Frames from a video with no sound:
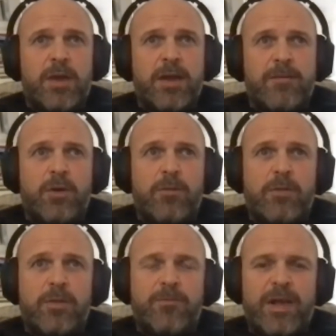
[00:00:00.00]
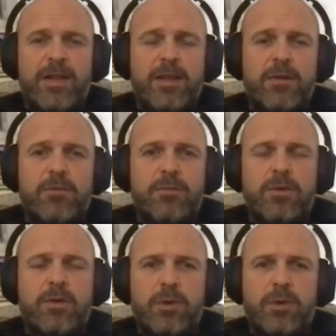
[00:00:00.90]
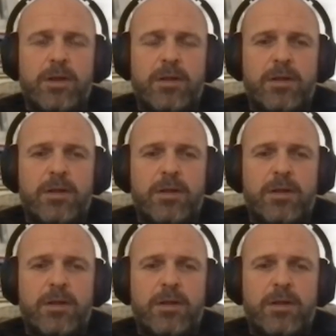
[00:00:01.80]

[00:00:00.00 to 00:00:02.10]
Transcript: You have to offer them value as well,